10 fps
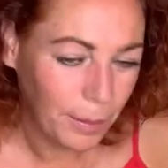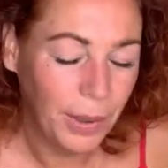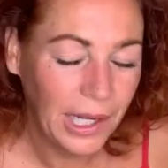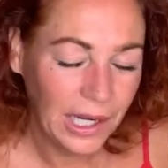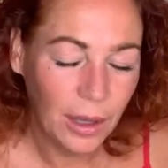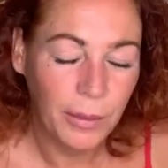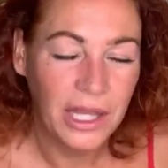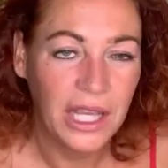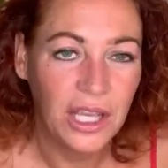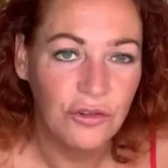
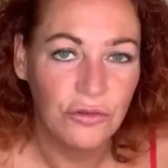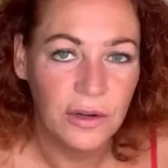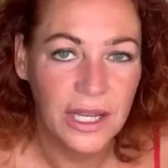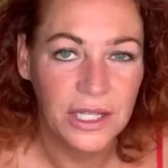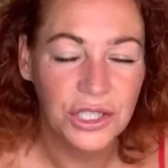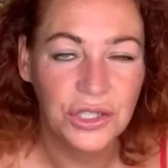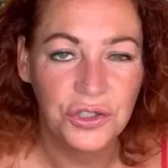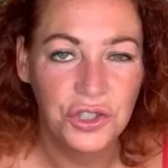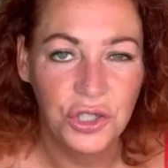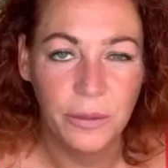Plummy, rich,
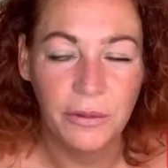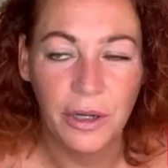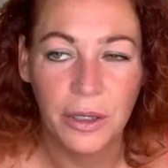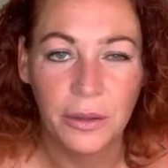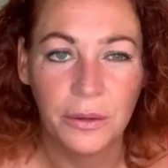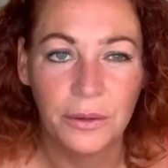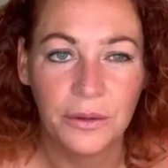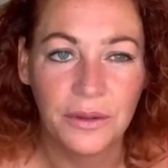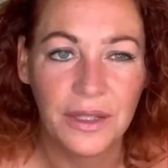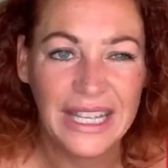
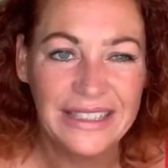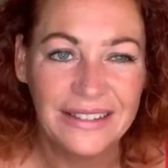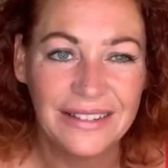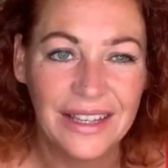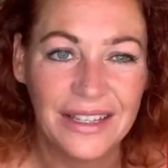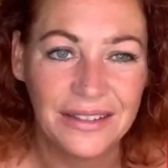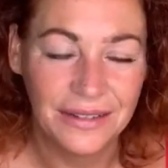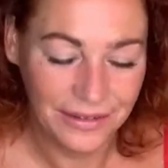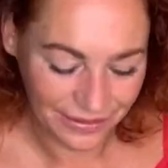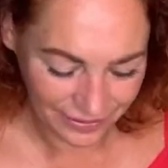tuberose,
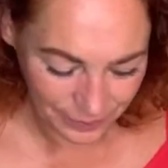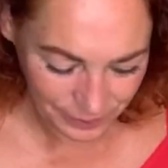incense.